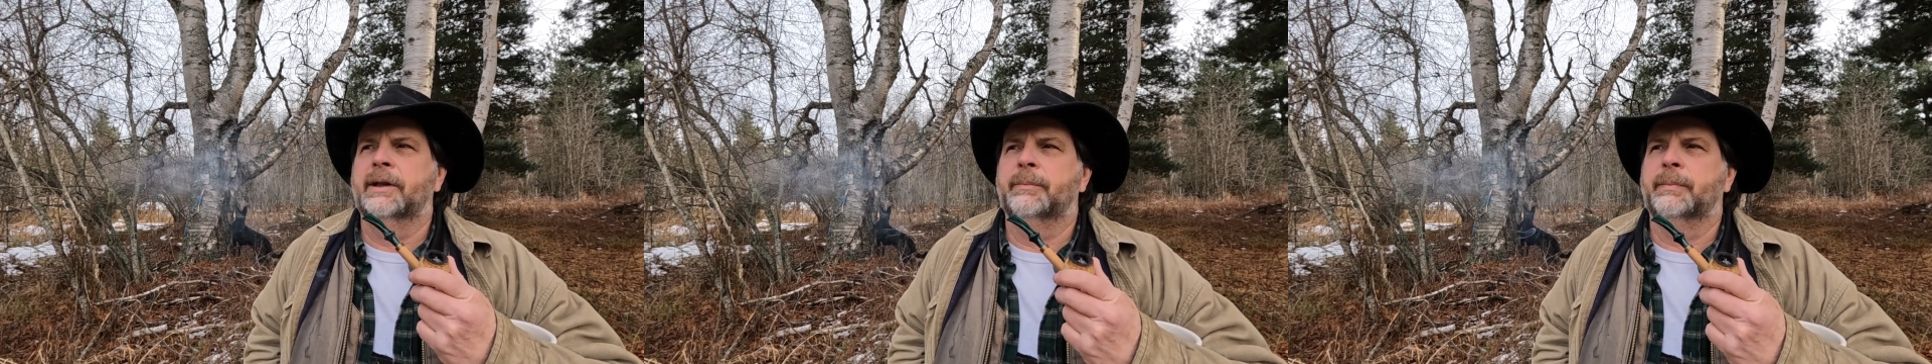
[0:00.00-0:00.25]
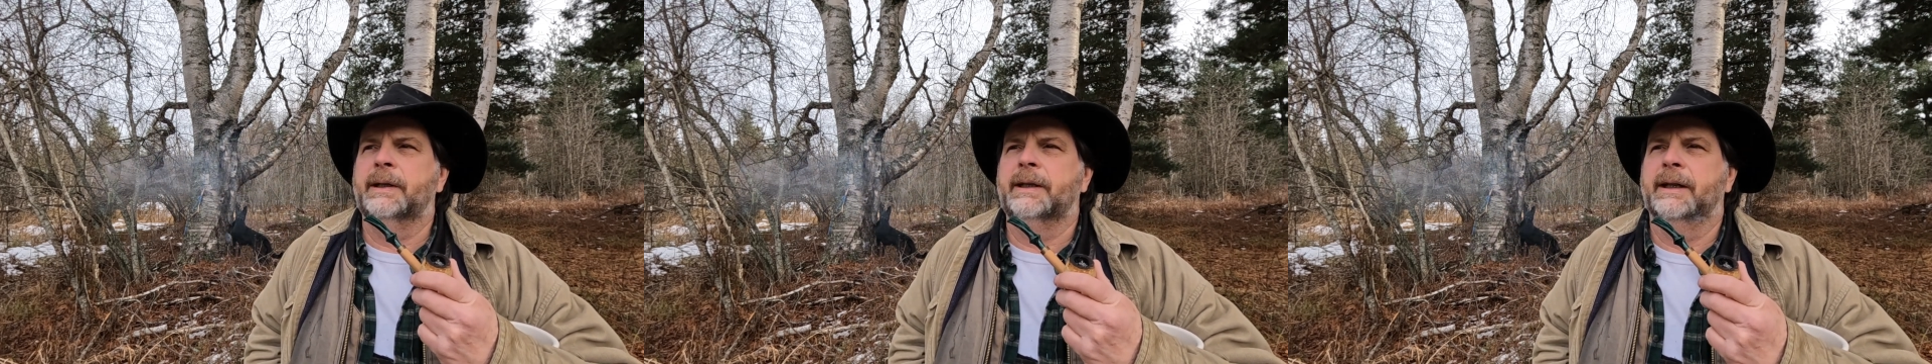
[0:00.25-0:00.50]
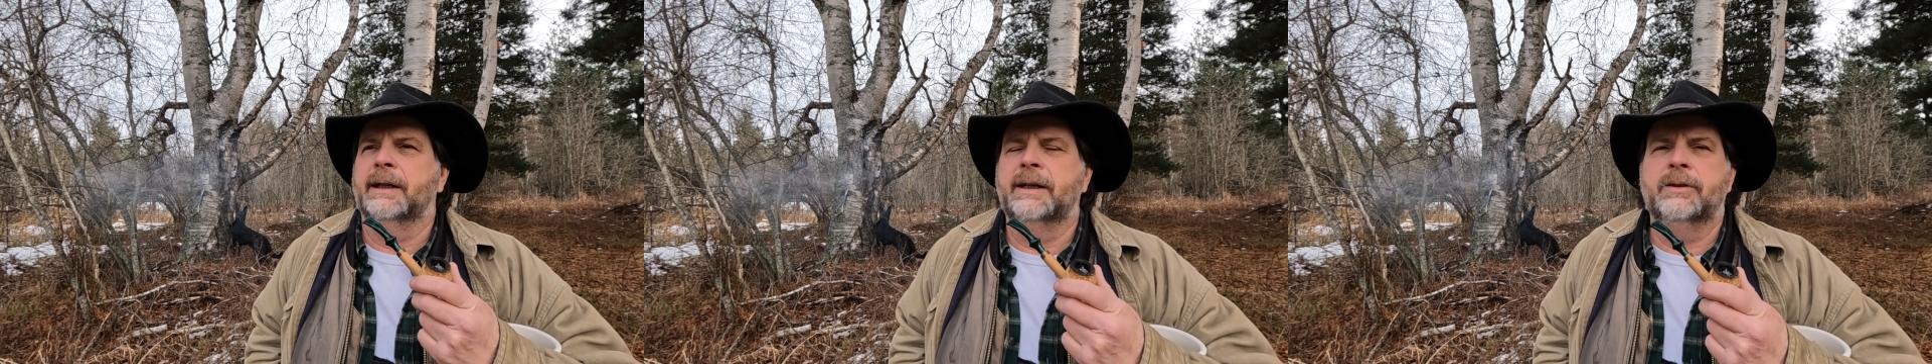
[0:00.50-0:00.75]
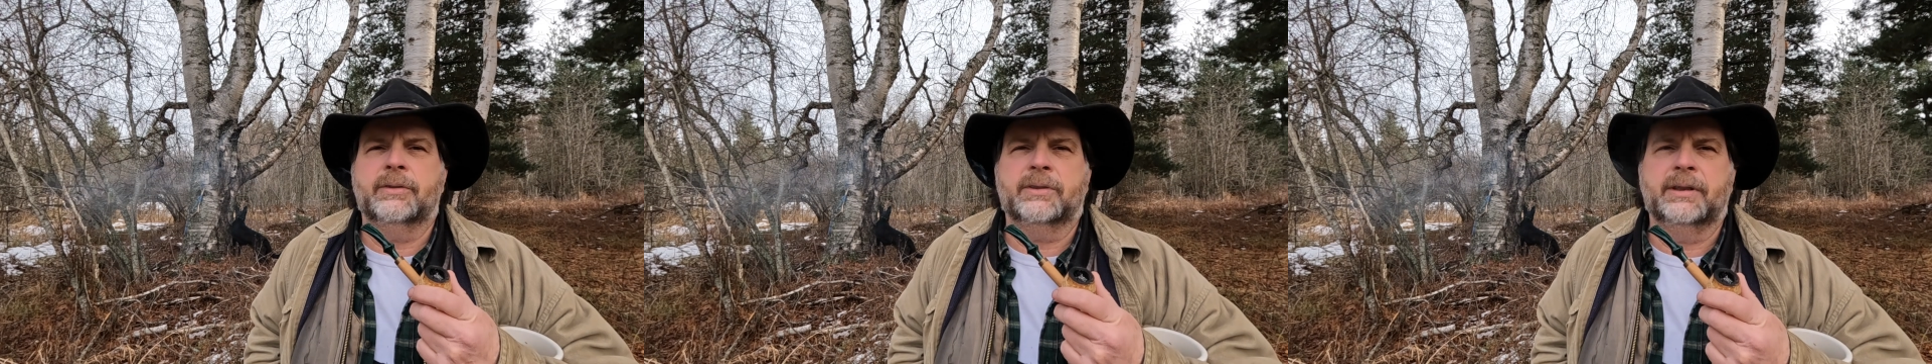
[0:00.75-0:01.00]
it be an
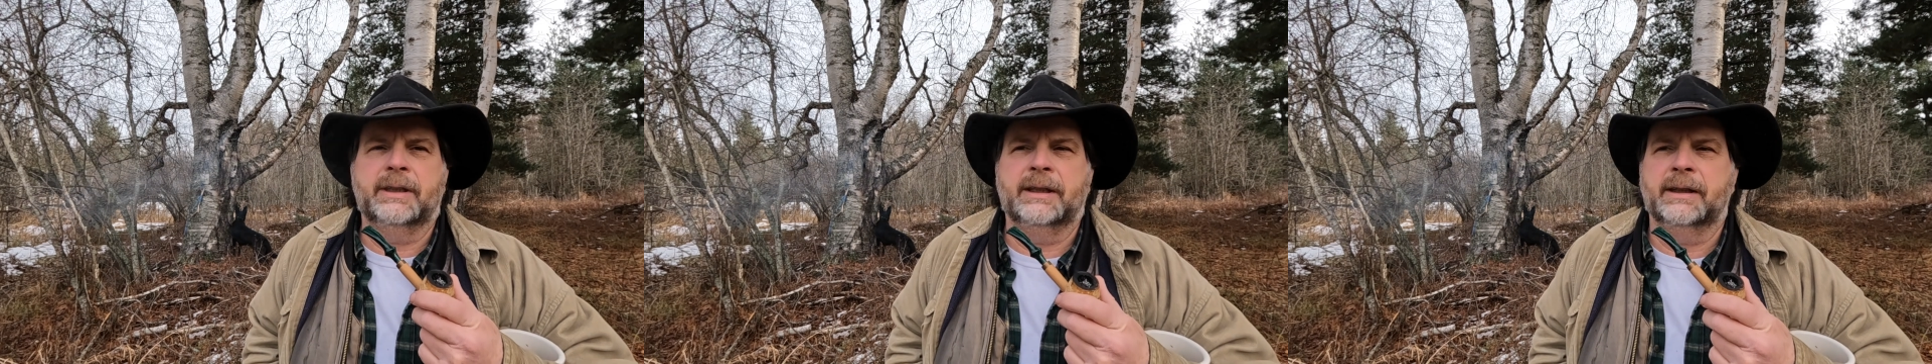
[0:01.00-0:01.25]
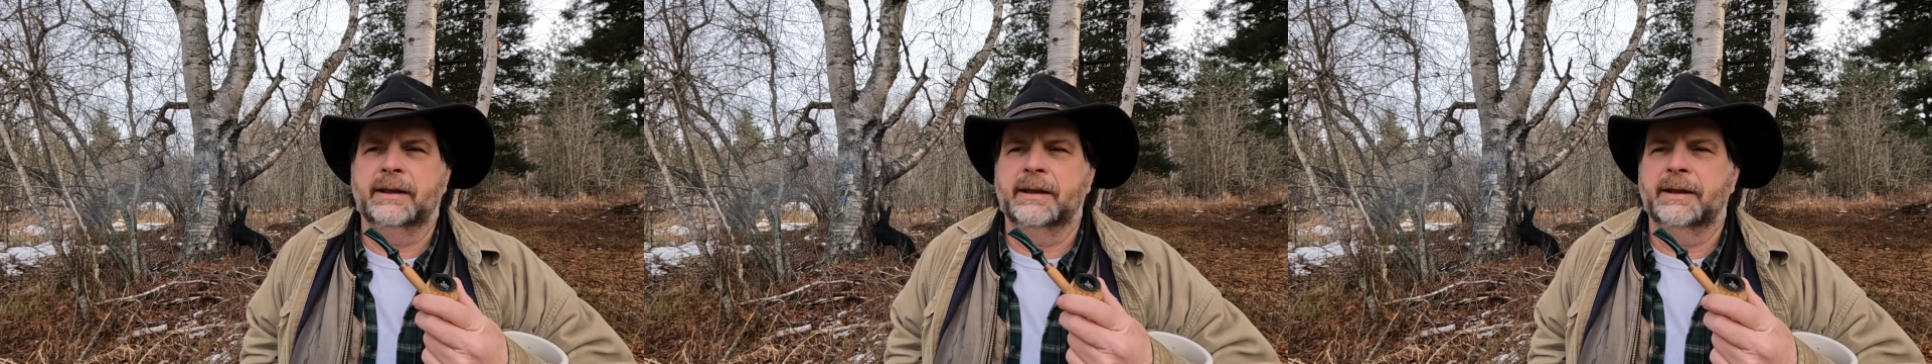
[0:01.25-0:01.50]
interesting